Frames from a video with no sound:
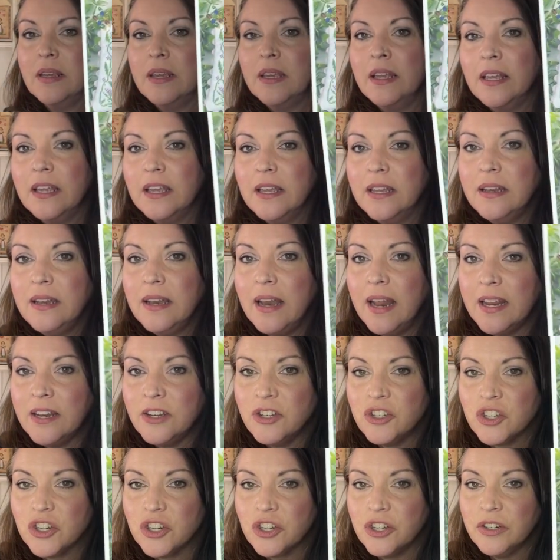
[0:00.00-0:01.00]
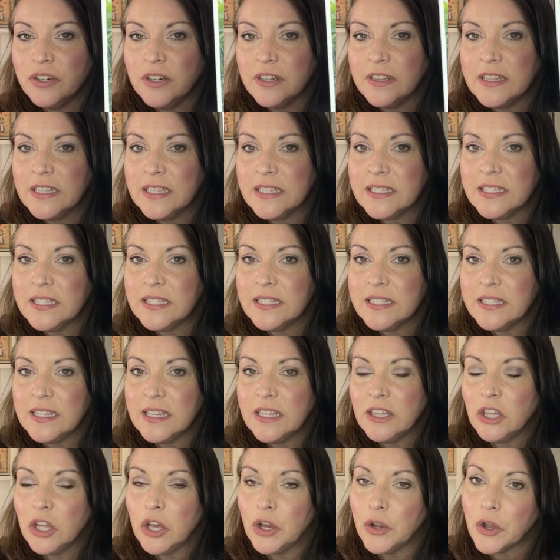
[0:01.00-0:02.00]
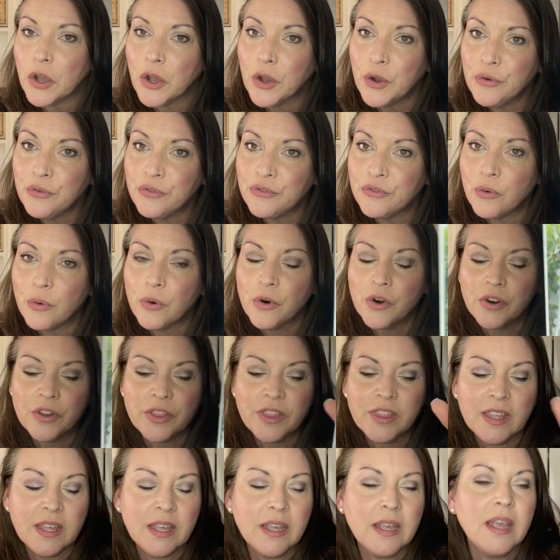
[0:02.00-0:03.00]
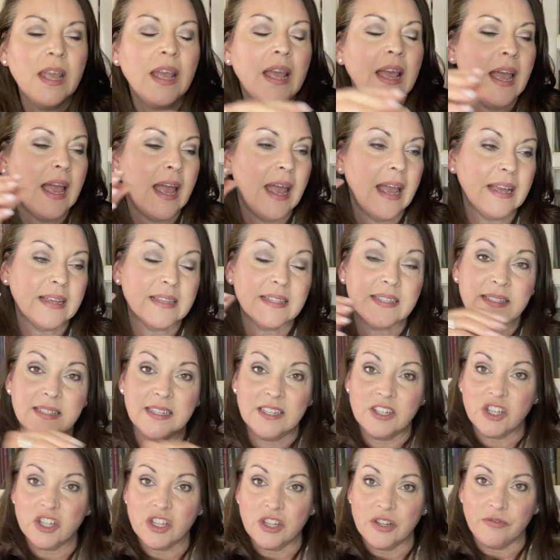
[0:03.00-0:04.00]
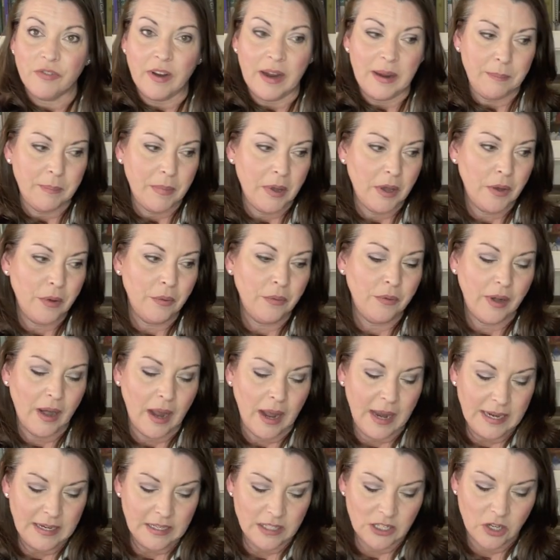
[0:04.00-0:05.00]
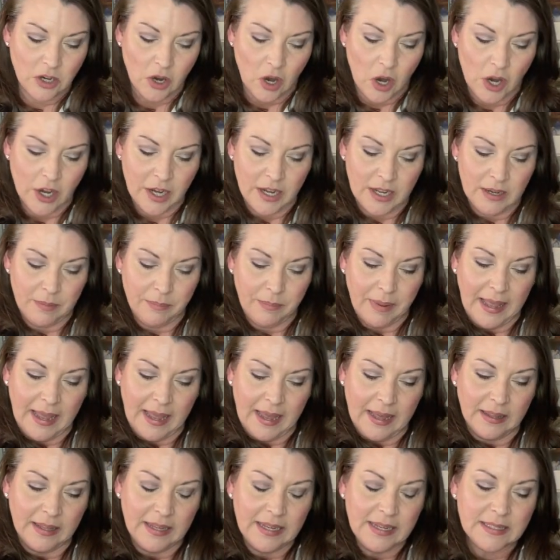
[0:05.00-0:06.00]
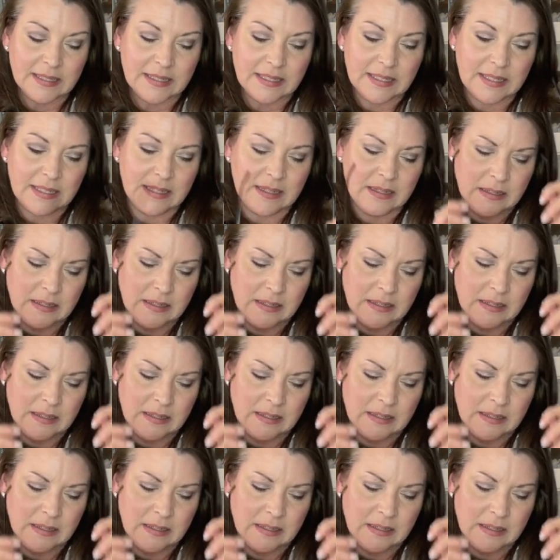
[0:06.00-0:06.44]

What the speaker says: In Nature, this is the logo for the X Stitch the Rainbow Night Garden palette.